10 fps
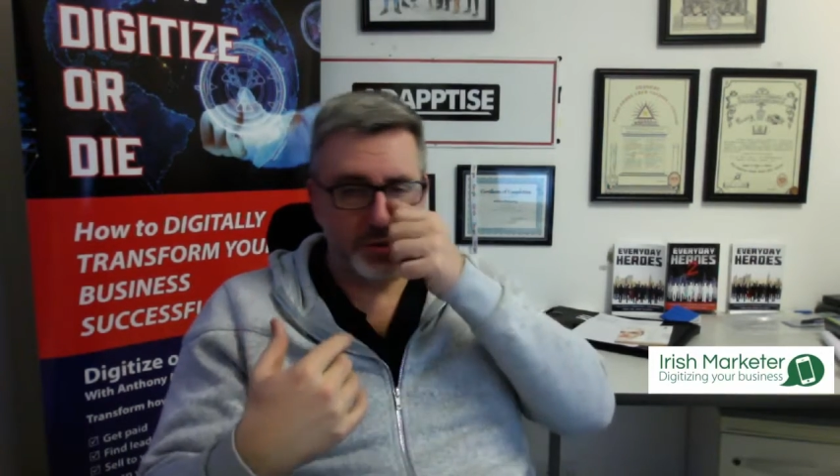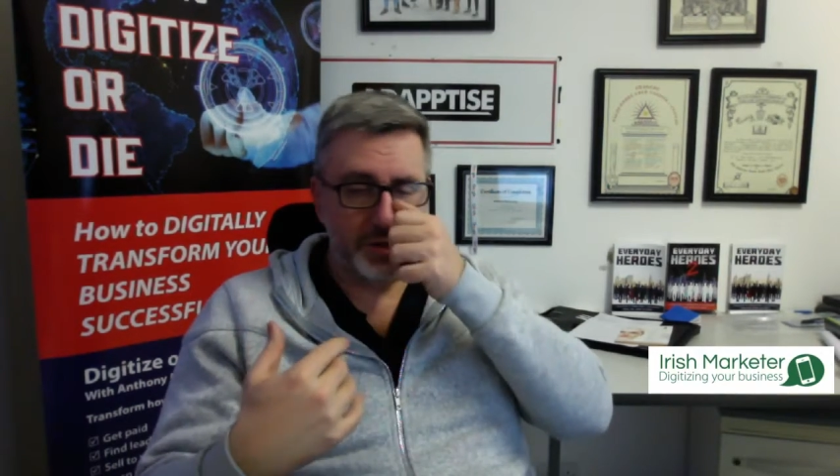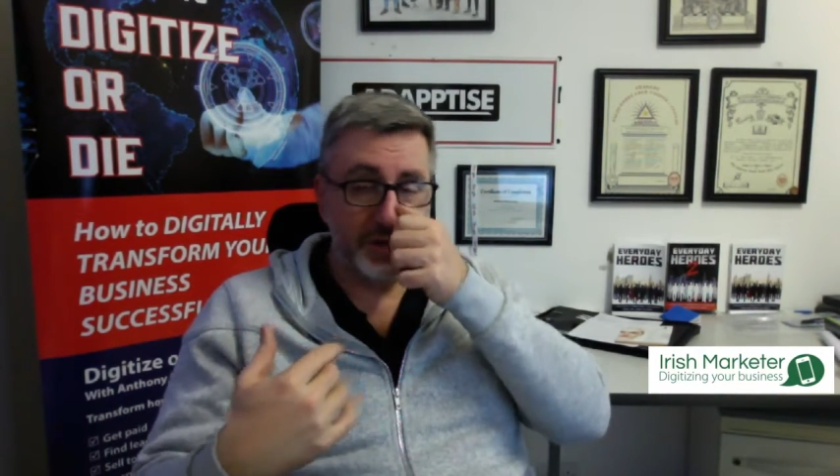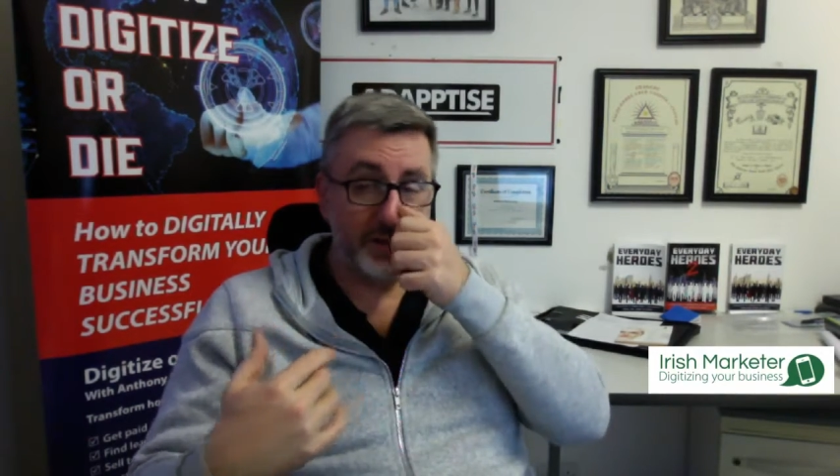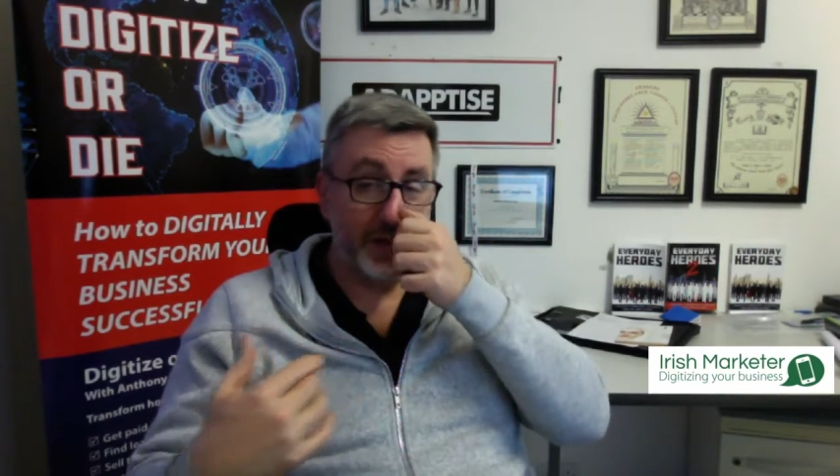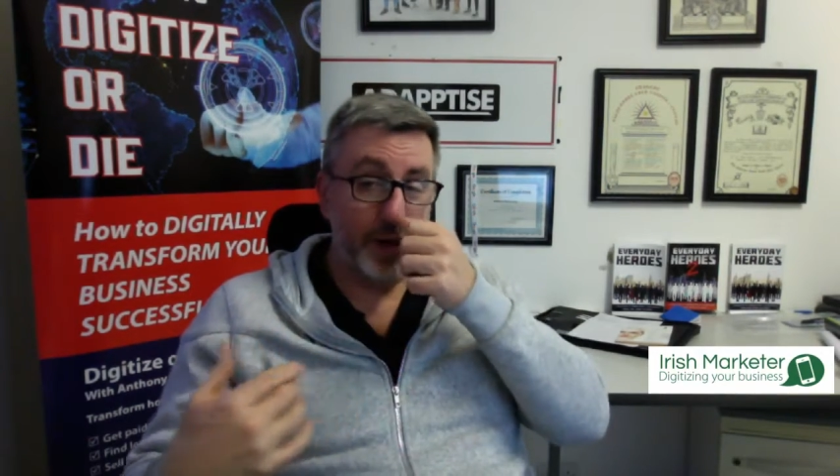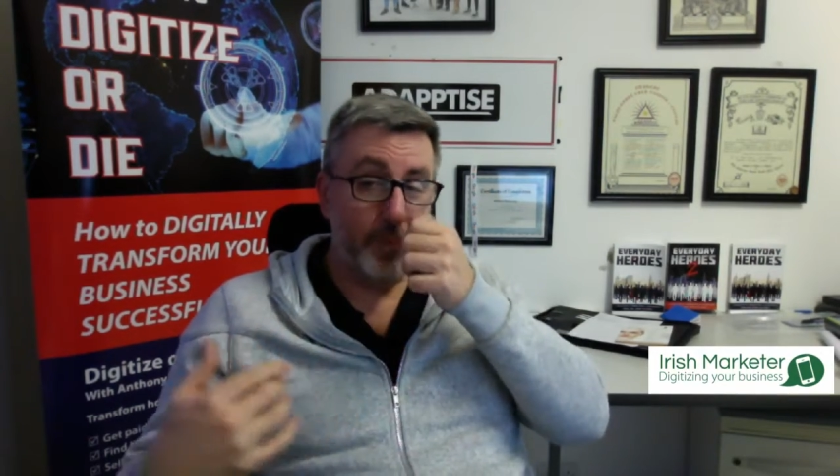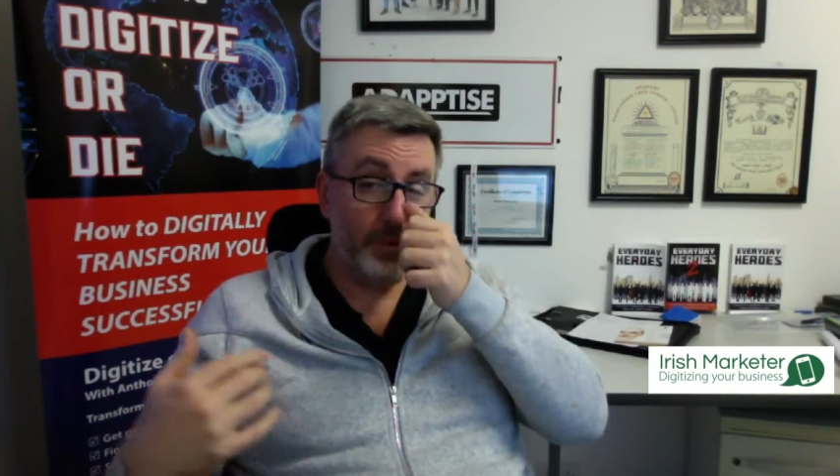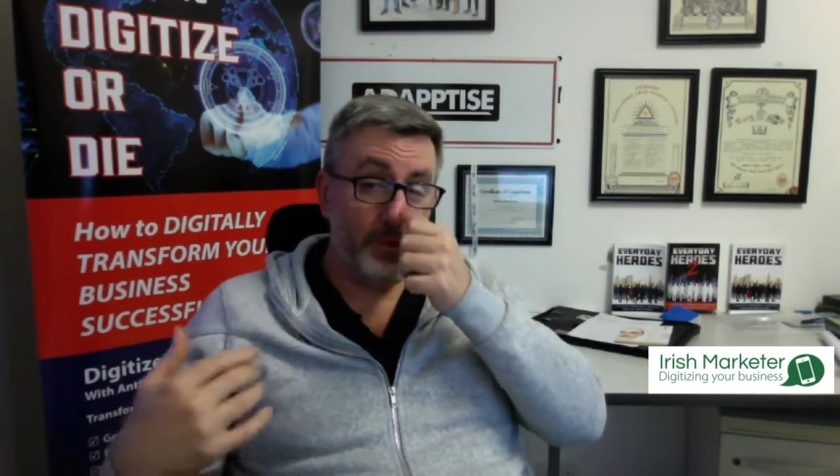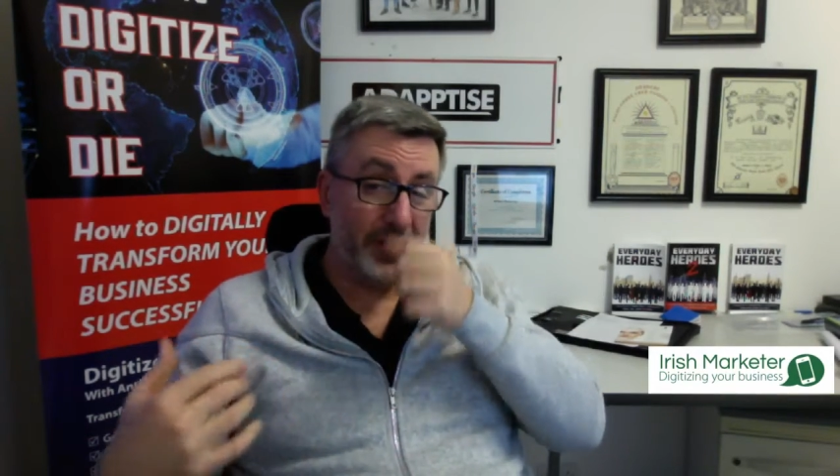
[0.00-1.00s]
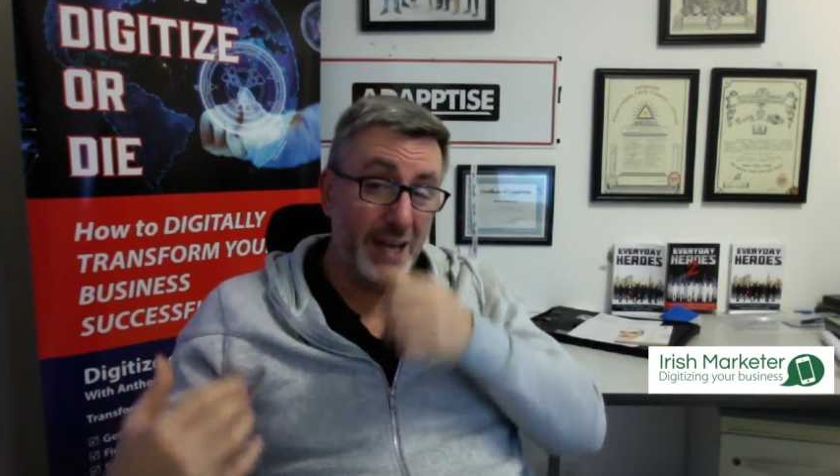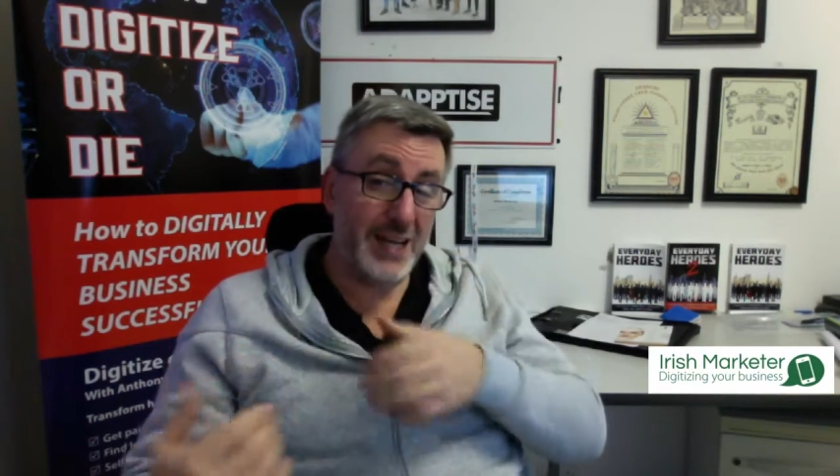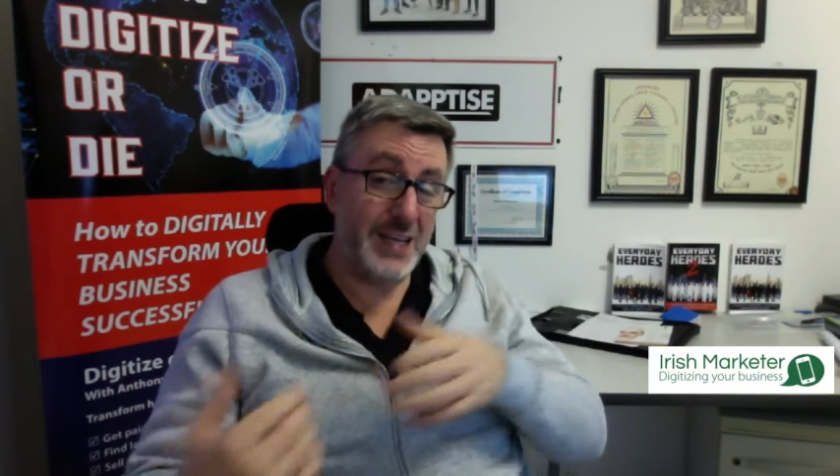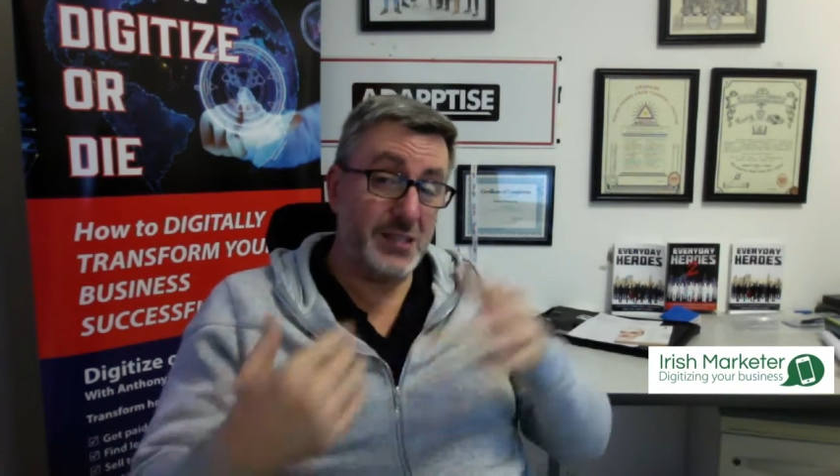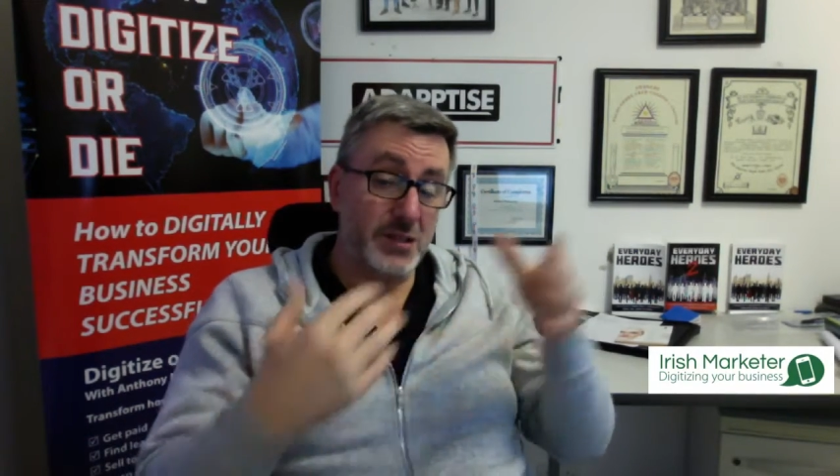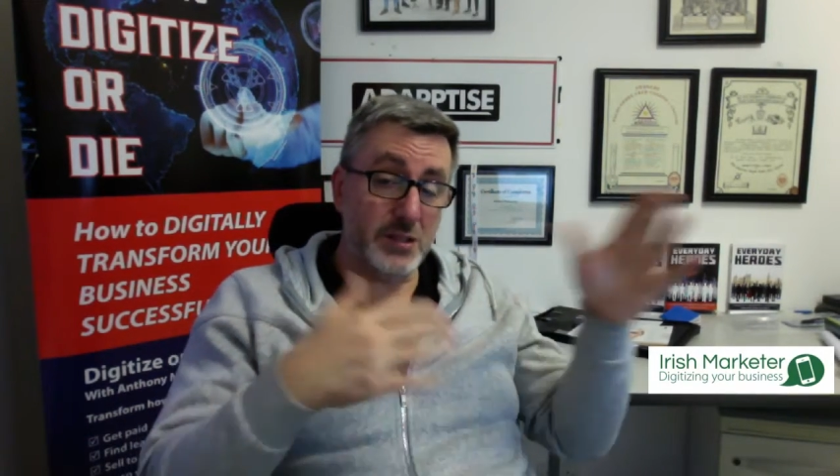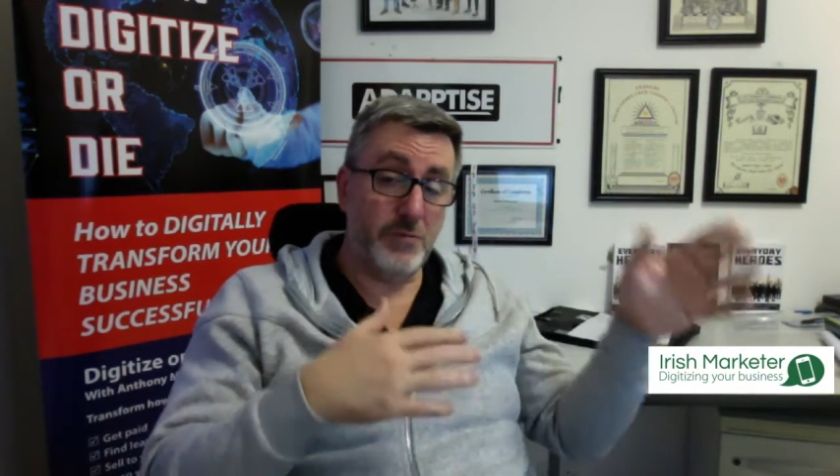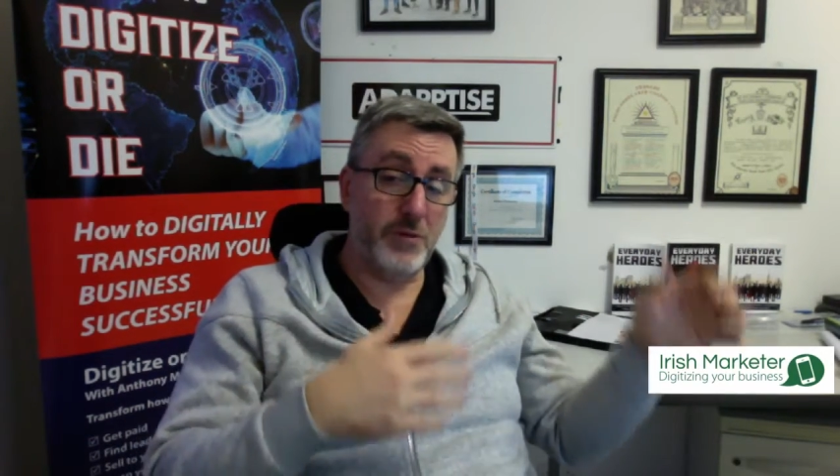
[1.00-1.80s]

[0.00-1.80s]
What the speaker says: you can actually upload that list onto